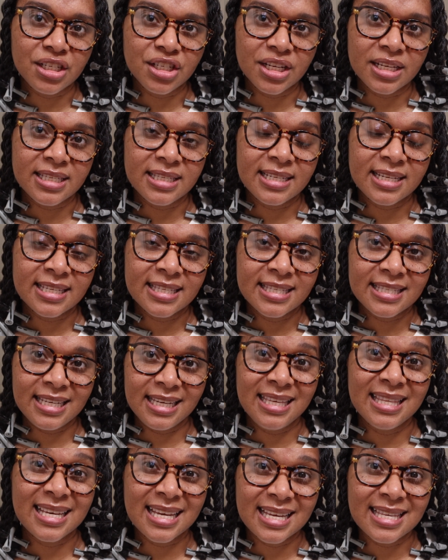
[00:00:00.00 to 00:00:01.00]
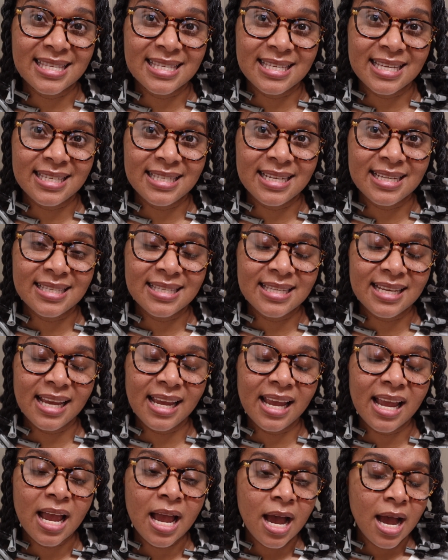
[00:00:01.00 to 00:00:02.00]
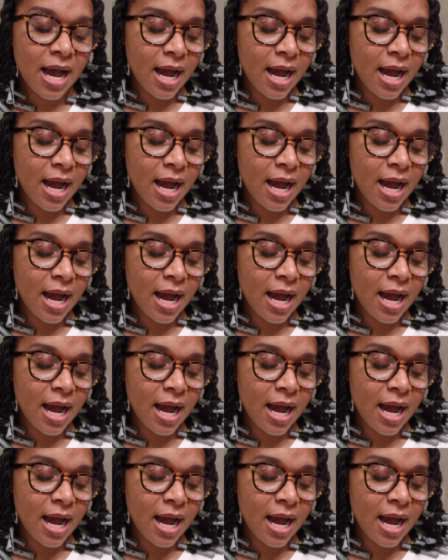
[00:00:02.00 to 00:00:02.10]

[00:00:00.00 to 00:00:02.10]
just see the consistency.